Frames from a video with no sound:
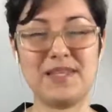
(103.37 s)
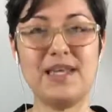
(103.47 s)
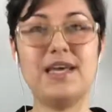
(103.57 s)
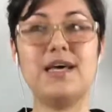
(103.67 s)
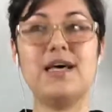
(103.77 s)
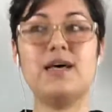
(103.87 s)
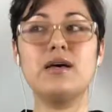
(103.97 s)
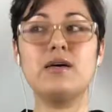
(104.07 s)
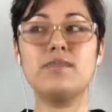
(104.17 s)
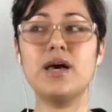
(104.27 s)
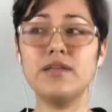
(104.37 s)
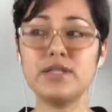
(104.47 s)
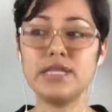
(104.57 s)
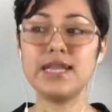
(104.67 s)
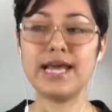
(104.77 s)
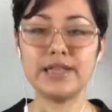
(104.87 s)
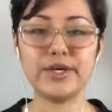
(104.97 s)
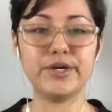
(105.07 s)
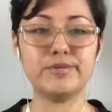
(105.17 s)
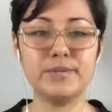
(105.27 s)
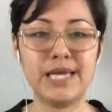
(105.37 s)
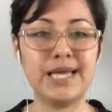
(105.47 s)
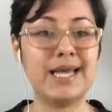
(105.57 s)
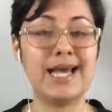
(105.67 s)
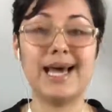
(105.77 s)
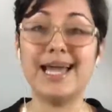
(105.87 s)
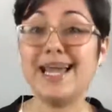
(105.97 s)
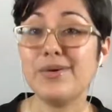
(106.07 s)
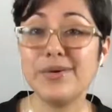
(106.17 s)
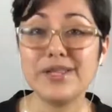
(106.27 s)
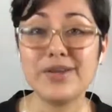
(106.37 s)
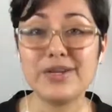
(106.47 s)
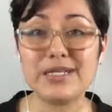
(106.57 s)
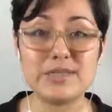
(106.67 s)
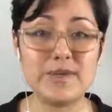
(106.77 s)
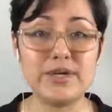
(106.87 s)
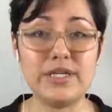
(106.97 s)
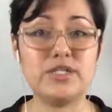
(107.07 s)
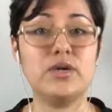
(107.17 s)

Other than that, though, I had a really good experience.